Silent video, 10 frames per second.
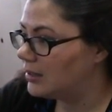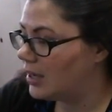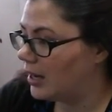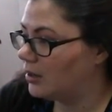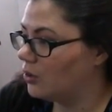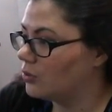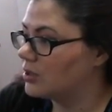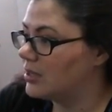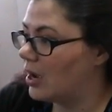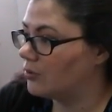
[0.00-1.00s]
getting
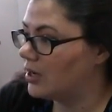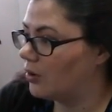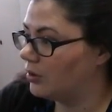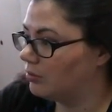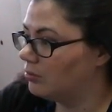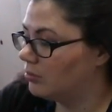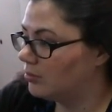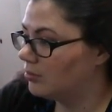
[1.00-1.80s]
those downtown and